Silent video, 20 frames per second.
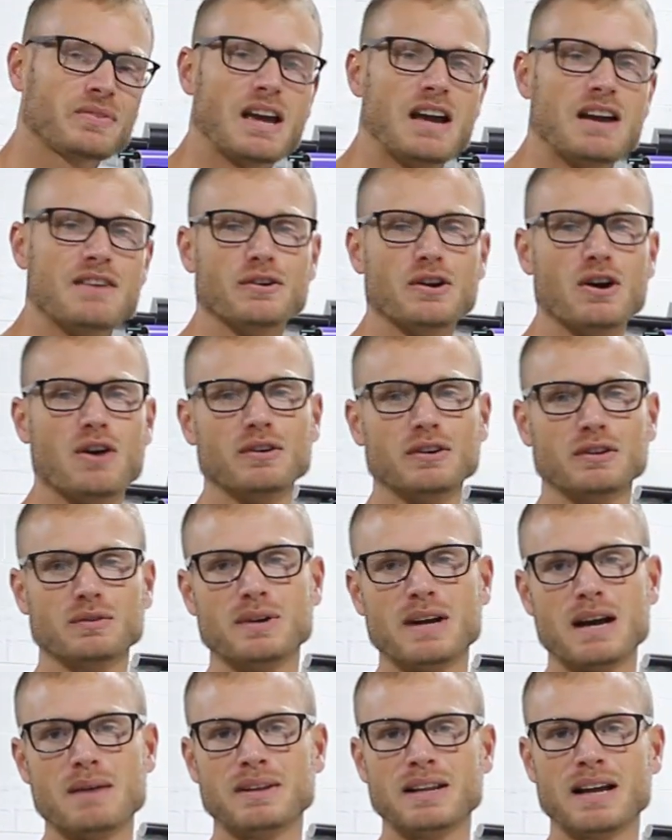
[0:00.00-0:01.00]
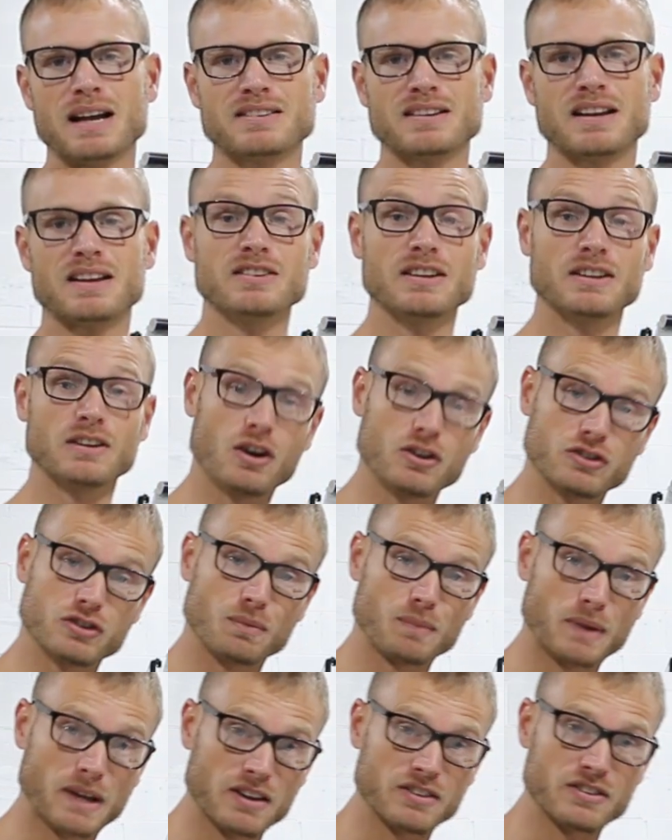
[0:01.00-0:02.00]
Avery over 3M in that sense, and
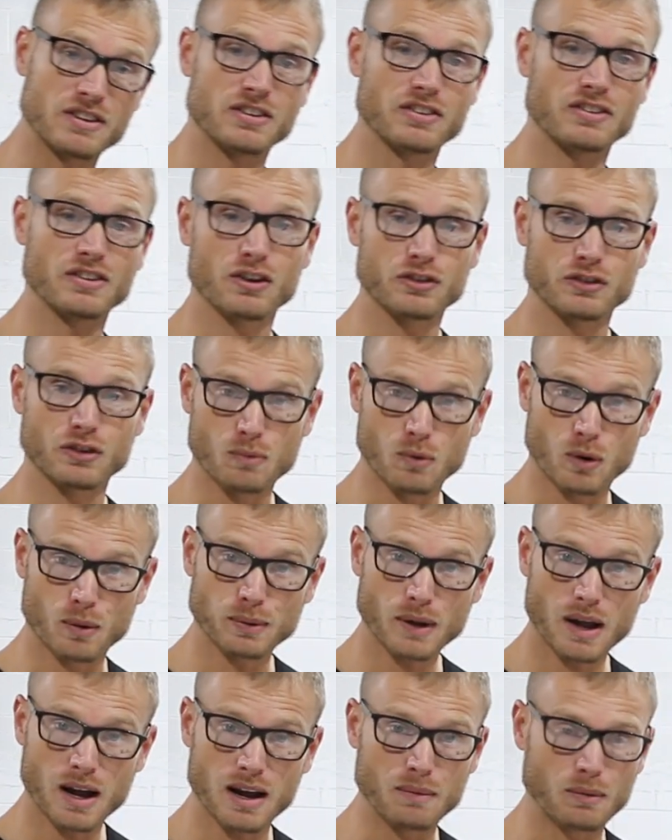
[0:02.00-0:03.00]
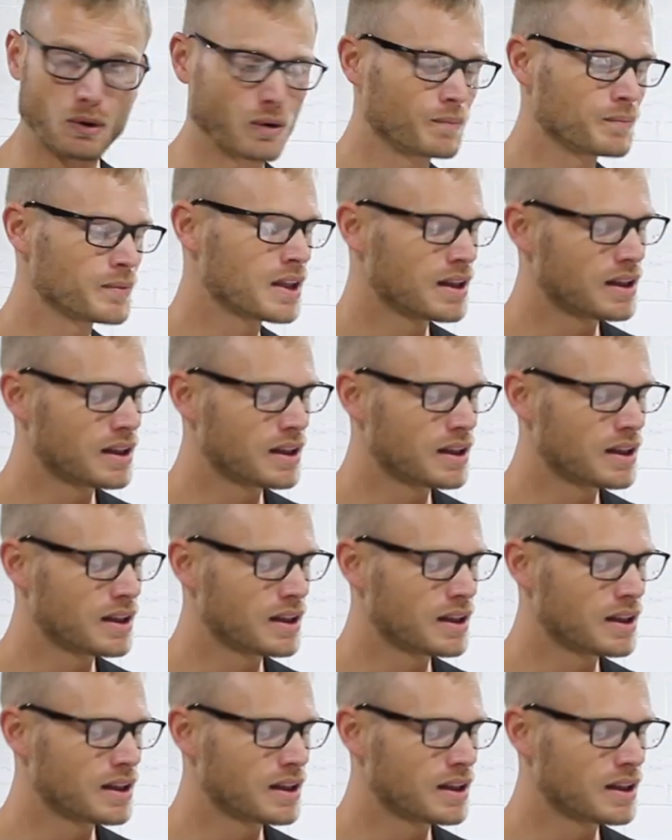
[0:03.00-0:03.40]
also because this is also more pliable.